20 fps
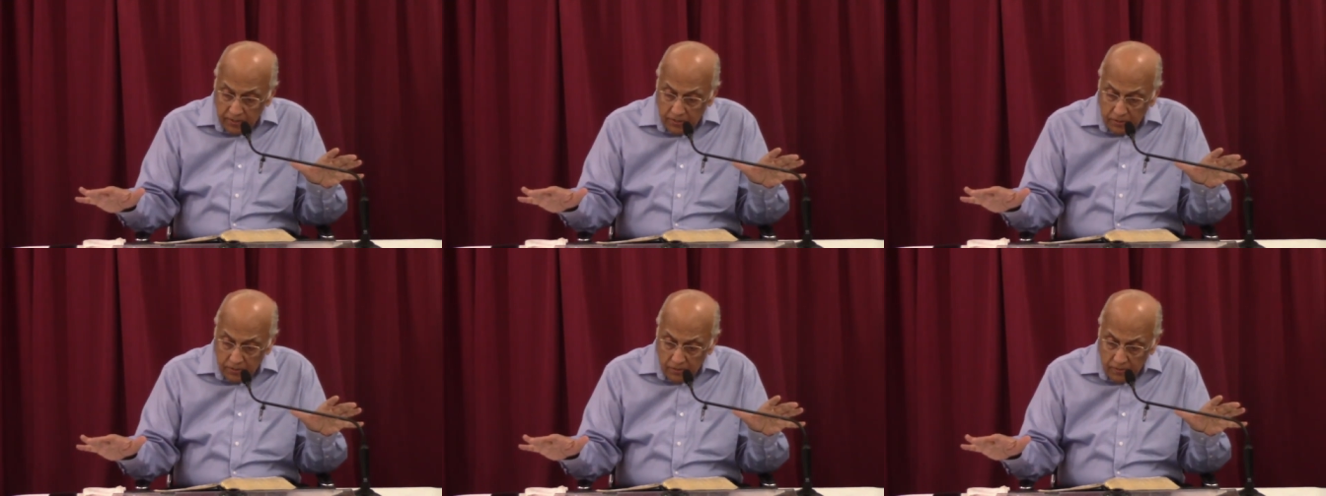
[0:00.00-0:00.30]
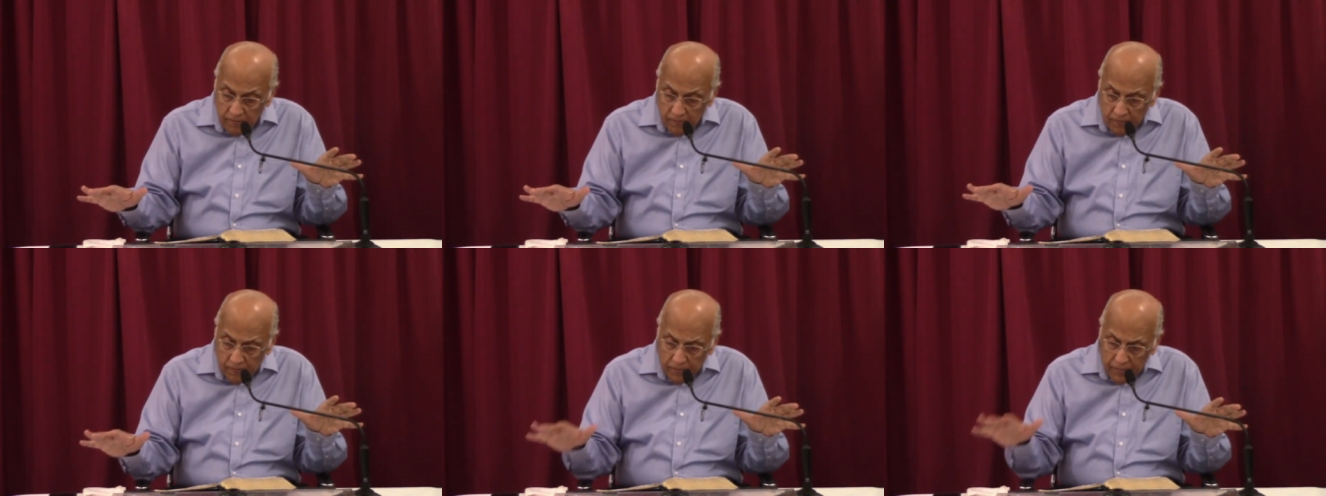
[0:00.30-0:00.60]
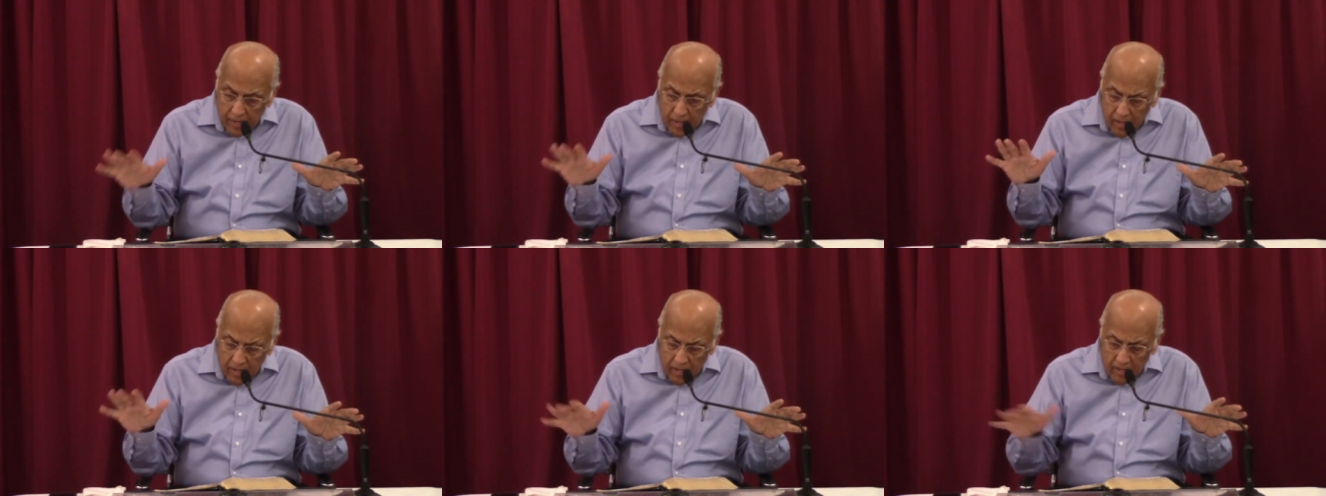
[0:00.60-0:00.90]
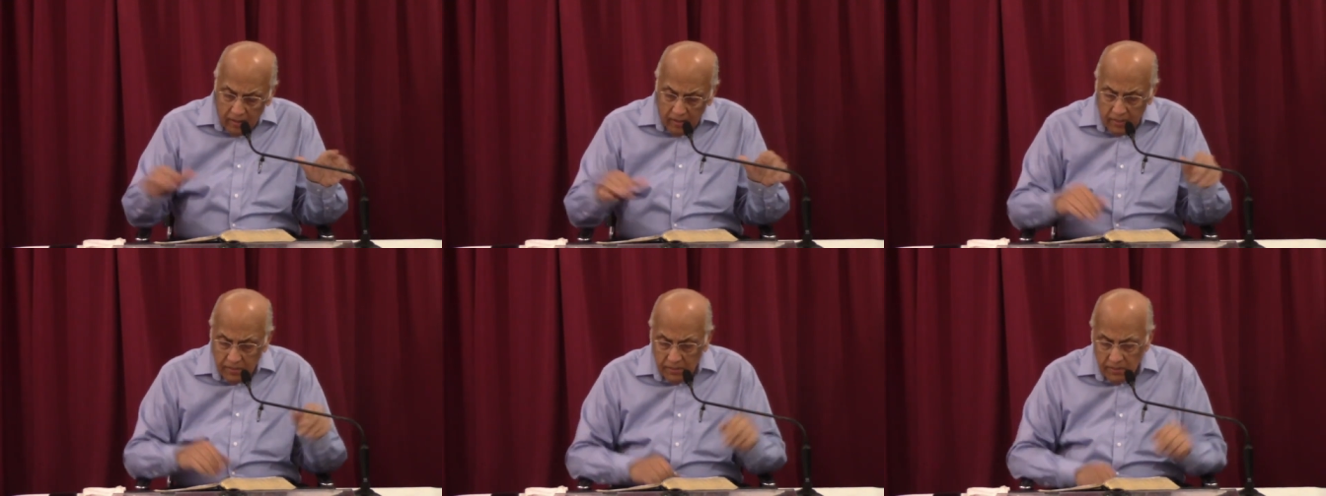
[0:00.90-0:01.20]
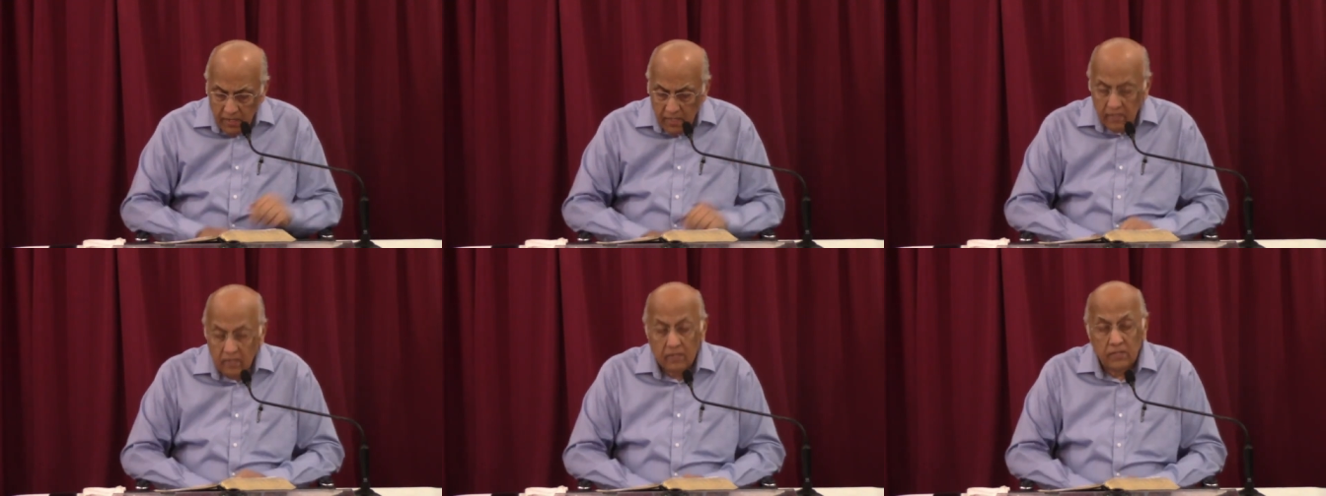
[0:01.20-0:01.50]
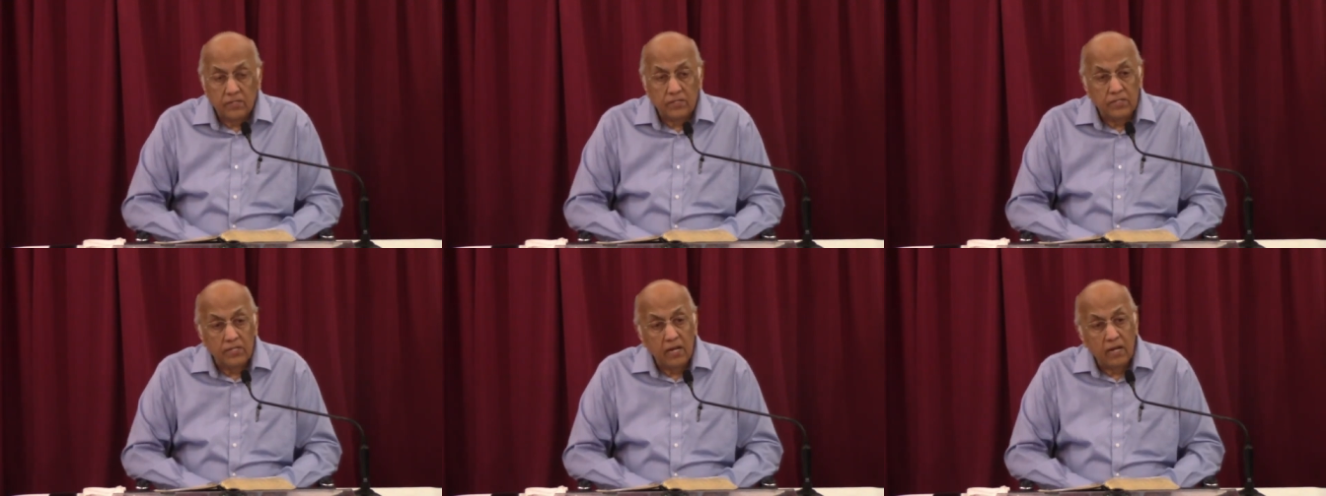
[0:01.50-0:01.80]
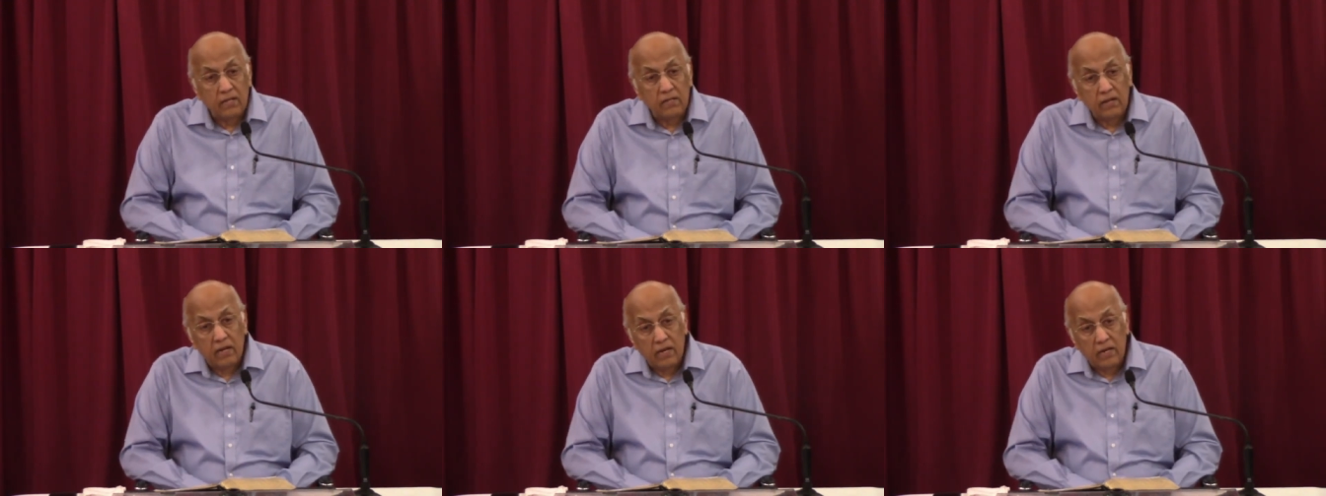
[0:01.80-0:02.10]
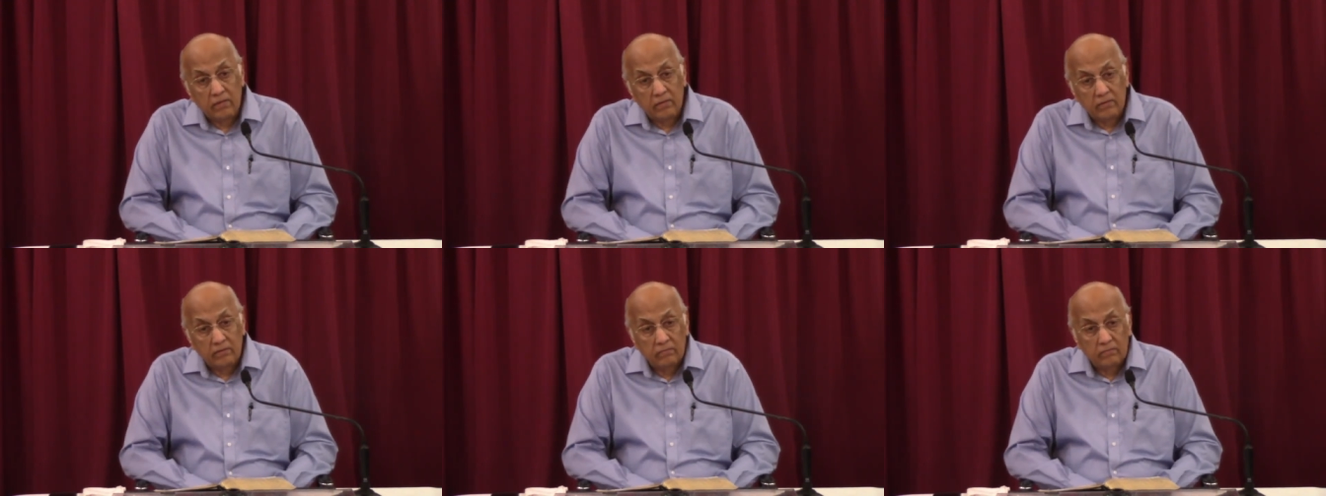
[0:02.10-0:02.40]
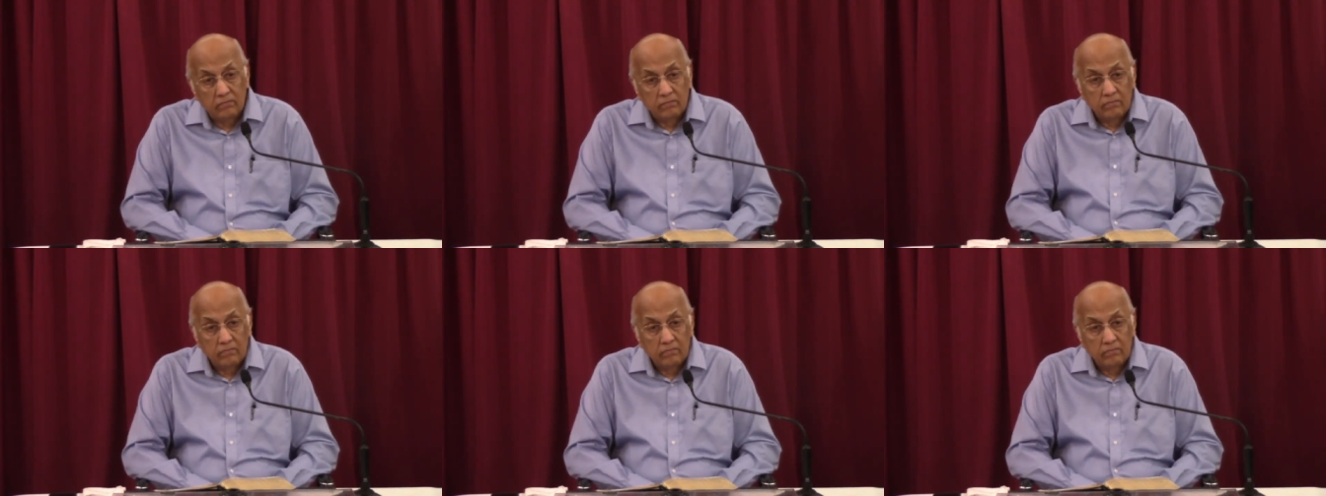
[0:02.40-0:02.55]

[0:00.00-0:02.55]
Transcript: So let's try and understand that